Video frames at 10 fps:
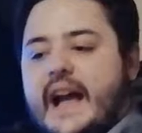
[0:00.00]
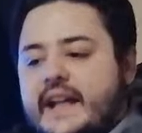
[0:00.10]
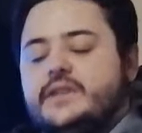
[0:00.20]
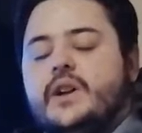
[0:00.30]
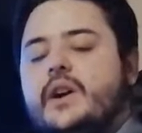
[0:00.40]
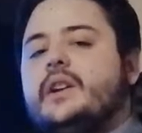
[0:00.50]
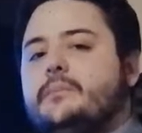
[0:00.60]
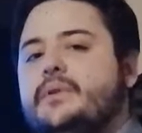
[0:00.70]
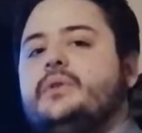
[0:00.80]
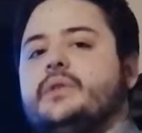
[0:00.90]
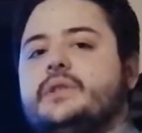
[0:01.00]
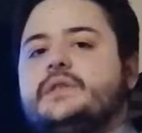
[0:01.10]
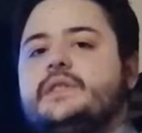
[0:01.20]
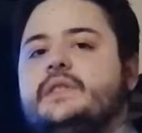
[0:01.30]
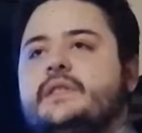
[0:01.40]
analog
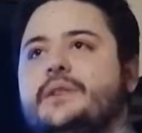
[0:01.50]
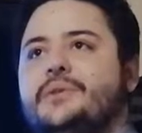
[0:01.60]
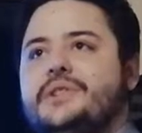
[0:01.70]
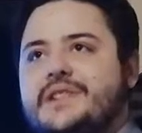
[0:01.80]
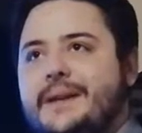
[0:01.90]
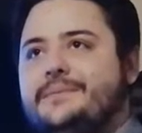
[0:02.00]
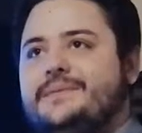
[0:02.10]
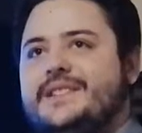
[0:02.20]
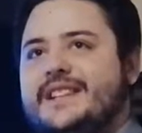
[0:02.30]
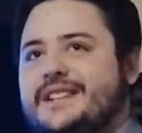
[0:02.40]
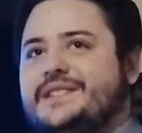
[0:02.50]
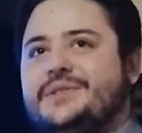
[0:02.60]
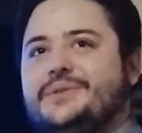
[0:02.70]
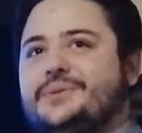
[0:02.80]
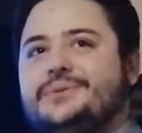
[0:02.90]
computers that were attempting
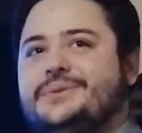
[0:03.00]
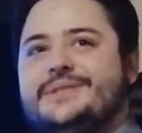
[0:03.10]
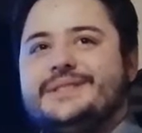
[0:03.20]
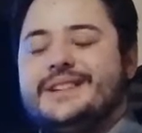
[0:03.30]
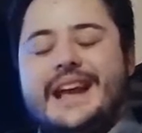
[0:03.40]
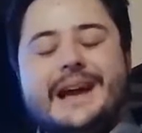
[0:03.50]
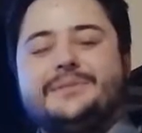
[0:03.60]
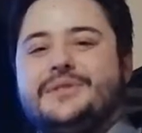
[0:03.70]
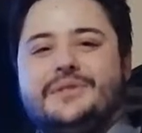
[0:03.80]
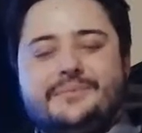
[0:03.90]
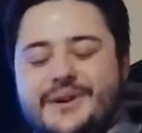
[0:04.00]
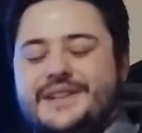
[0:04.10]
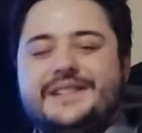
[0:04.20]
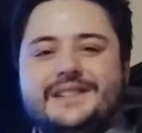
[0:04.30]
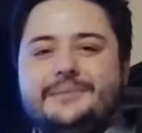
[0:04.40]
to capture the
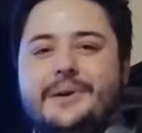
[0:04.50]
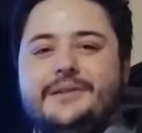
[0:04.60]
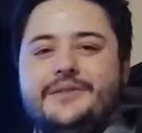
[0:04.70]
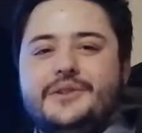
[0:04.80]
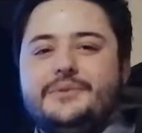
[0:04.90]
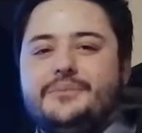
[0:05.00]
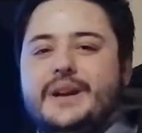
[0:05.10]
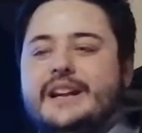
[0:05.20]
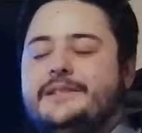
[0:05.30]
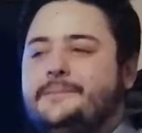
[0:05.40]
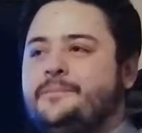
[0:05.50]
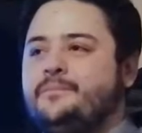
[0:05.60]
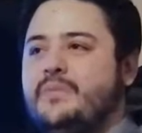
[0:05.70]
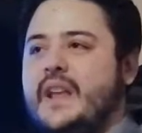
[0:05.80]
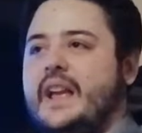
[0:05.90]
processing power of the human brain.
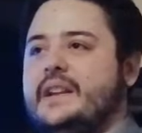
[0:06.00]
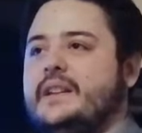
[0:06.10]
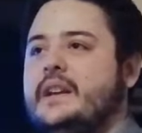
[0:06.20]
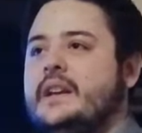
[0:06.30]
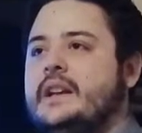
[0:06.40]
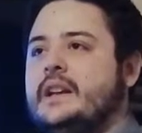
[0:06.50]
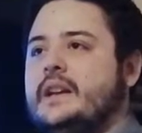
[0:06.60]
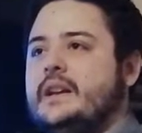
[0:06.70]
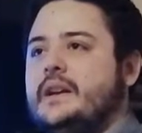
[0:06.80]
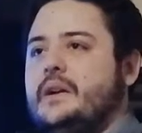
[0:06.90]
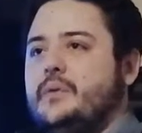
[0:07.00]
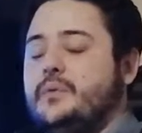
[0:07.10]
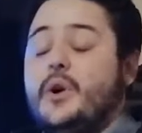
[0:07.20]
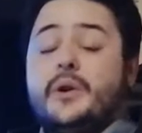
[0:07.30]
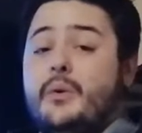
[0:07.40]
And
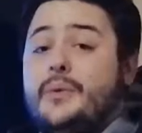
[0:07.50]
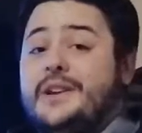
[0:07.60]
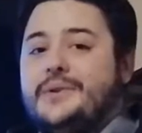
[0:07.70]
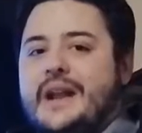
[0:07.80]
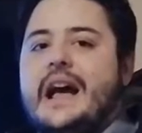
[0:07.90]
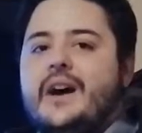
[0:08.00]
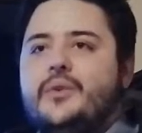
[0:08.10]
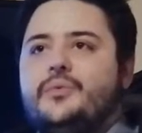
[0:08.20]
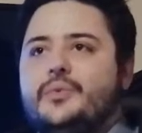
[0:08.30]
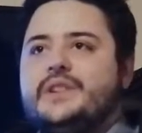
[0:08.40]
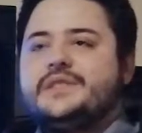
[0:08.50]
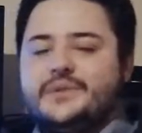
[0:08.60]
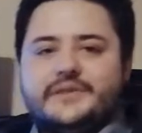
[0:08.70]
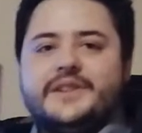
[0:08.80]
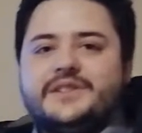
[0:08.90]
knowing what we know now, we
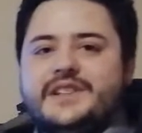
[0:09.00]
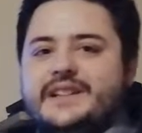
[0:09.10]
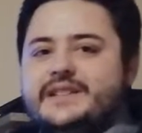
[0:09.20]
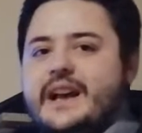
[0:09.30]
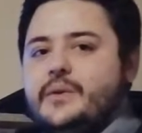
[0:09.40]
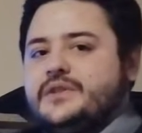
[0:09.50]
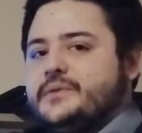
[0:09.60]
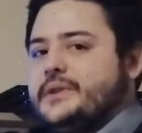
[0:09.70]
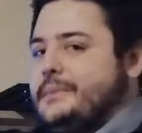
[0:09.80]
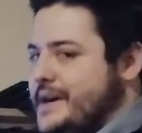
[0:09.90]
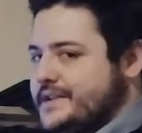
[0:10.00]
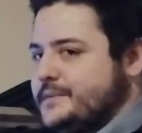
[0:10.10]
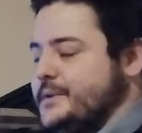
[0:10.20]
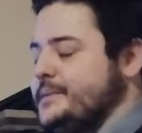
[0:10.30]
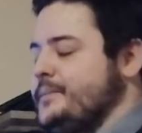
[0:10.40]
sort of understand that that wasn't really
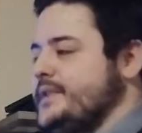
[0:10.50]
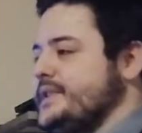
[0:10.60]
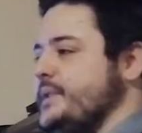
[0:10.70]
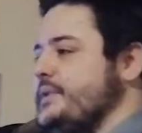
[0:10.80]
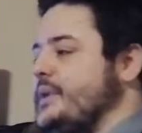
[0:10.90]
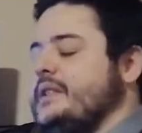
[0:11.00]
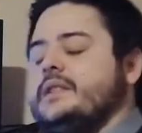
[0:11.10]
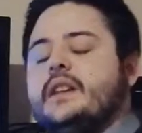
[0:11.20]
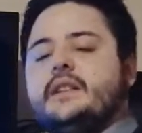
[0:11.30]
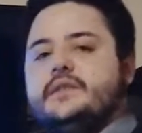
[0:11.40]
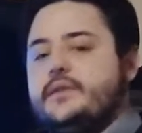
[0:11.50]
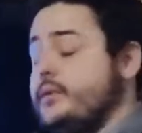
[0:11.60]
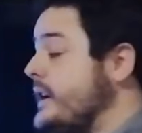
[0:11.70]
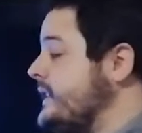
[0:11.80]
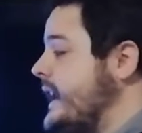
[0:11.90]
possible. So throughout the
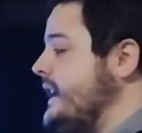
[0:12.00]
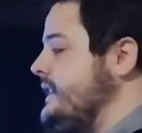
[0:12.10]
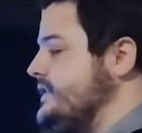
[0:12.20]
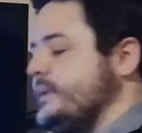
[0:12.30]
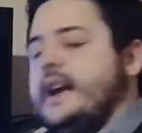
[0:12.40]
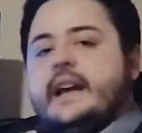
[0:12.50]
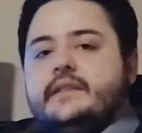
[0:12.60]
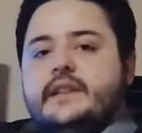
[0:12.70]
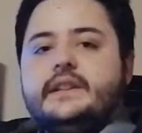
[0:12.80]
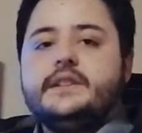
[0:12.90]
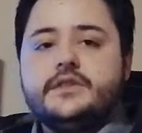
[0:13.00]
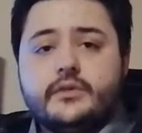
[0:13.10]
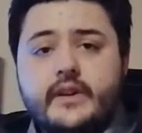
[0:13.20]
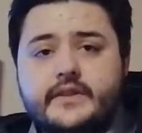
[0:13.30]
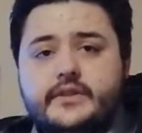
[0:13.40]
90s, we had the
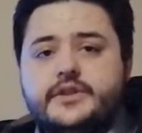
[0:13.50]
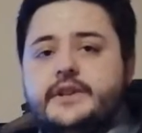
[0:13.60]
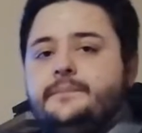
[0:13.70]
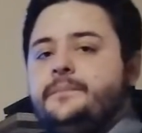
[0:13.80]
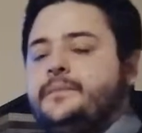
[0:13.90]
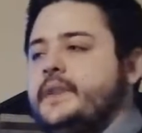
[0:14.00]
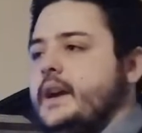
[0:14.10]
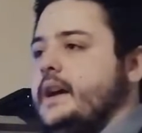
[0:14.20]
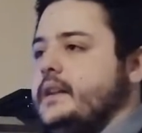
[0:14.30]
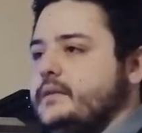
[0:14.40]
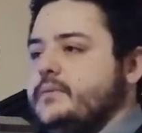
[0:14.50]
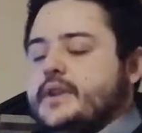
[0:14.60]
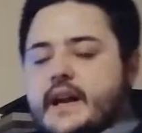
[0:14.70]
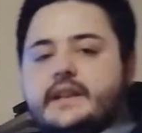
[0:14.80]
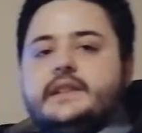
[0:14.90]
digital revolution, the
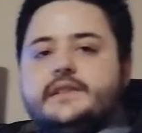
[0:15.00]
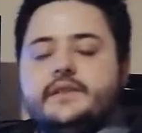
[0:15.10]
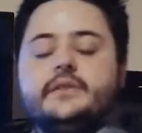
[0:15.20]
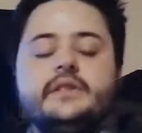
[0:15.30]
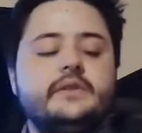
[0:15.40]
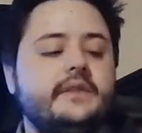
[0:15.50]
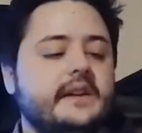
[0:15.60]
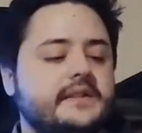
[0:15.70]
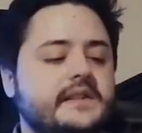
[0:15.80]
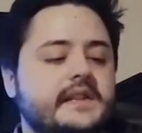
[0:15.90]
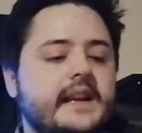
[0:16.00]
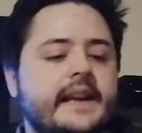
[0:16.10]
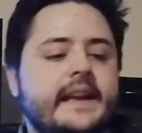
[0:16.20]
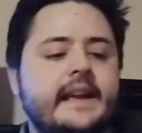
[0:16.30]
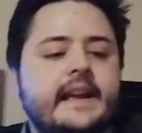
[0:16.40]
90s and the early 2000s.
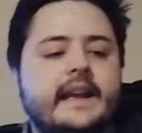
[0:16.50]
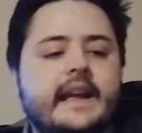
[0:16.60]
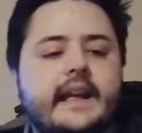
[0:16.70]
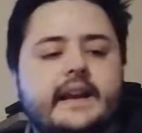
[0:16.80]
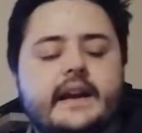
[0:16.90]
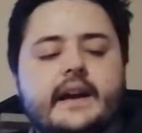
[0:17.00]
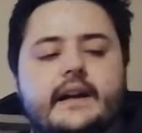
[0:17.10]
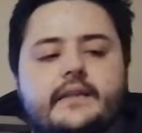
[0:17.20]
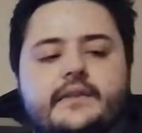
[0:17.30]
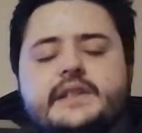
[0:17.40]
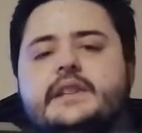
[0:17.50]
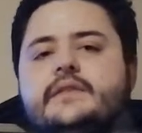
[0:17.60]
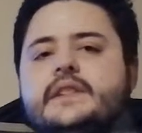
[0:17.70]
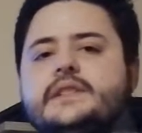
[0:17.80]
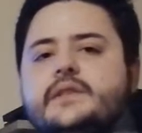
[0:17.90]
And this
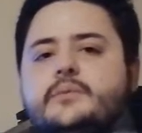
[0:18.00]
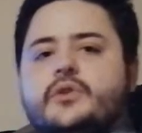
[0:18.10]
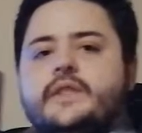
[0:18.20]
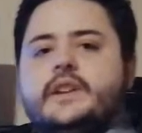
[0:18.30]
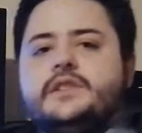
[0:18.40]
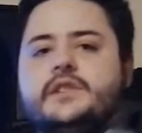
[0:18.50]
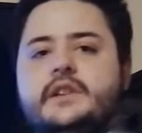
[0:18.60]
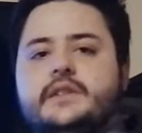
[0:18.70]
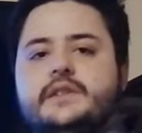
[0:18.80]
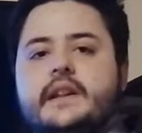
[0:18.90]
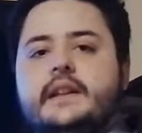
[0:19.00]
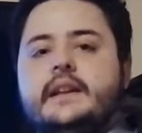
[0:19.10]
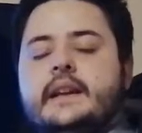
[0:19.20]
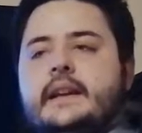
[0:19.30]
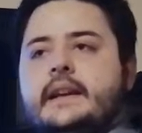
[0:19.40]
convinced neuromorphic engineers that
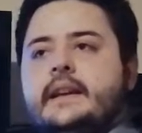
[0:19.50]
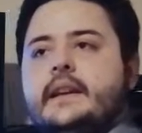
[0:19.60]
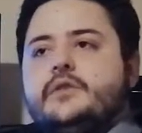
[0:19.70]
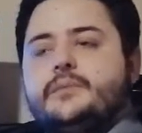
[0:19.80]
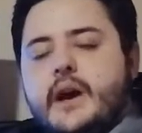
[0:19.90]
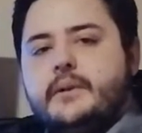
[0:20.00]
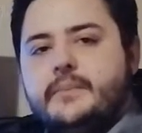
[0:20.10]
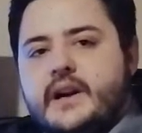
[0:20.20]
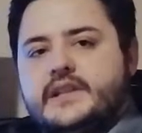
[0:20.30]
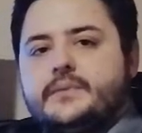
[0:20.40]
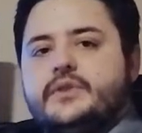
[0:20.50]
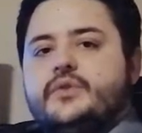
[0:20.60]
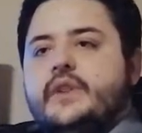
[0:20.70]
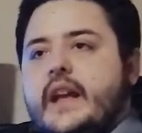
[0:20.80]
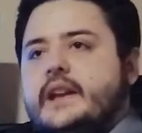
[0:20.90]
it was probably possible to
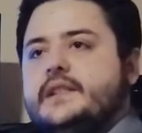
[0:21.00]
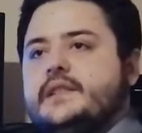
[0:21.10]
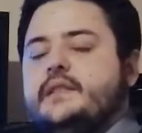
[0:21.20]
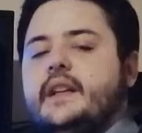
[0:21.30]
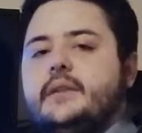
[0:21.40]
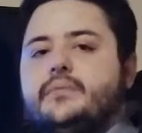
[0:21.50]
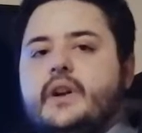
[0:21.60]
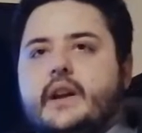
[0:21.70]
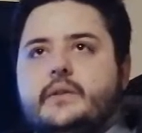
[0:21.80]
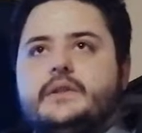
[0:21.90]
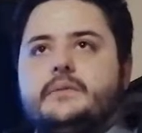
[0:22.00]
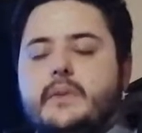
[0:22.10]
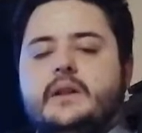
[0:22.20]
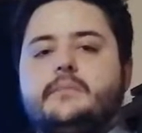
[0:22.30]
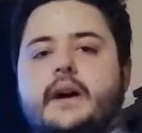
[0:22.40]
create a synthetic brain or to
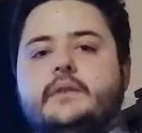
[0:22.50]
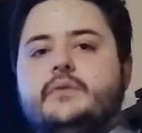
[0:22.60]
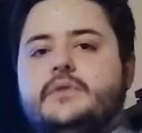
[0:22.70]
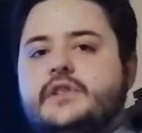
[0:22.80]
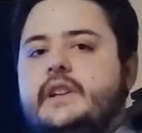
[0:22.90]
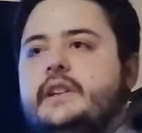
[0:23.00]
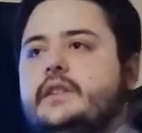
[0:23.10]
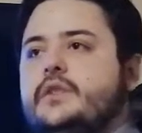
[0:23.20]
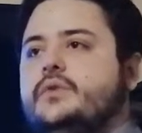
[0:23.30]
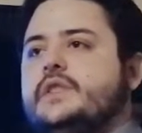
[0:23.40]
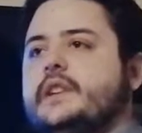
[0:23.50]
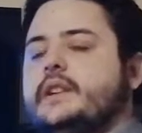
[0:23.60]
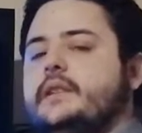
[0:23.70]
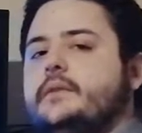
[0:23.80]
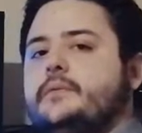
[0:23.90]
meld mind with machine
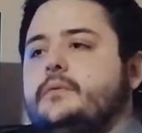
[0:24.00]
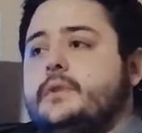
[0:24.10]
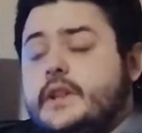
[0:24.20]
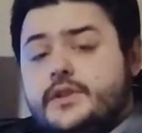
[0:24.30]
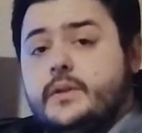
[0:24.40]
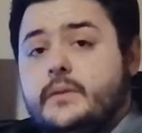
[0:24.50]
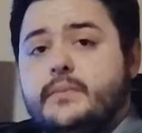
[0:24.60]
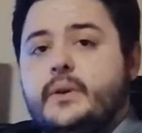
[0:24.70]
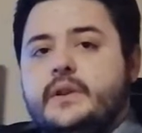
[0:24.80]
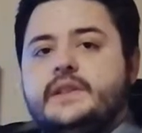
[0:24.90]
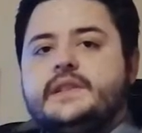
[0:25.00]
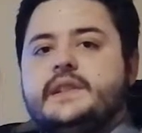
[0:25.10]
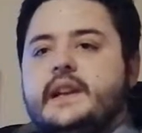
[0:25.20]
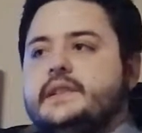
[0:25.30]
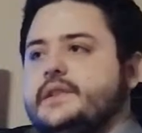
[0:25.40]
using digital components.
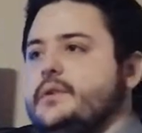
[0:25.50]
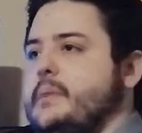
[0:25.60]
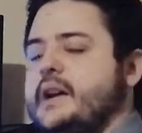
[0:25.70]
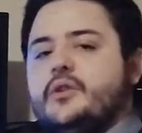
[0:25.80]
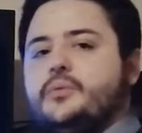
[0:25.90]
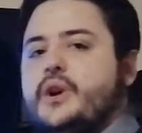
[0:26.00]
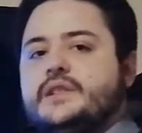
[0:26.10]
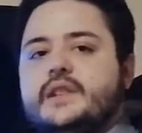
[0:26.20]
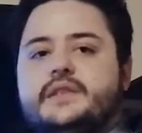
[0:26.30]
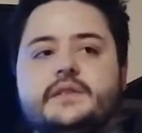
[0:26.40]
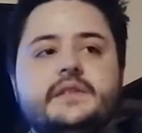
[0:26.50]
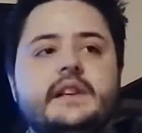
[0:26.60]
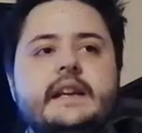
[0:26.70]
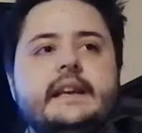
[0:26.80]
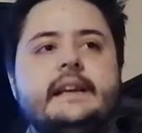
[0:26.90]
And so microprocessors,
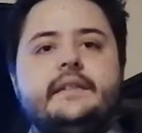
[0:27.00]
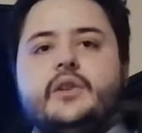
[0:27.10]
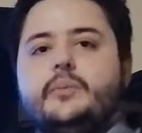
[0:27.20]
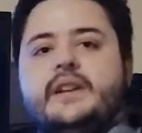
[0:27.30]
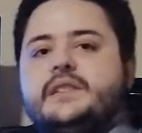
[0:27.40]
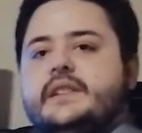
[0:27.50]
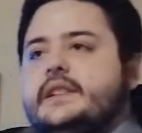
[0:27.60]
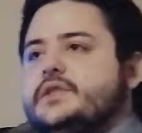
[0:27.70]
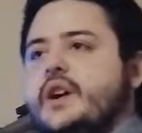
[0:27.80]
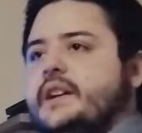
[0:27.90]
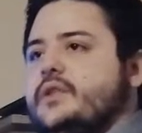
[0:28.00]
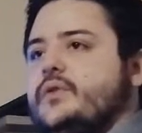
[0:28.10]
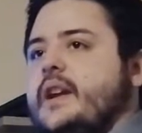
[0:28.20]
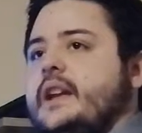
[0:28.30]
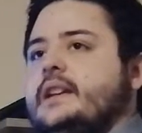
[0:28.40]
they were basically trying to
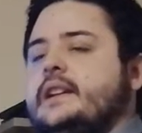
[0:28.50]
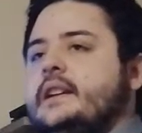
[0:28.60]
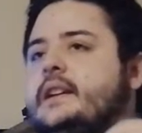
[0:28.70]
create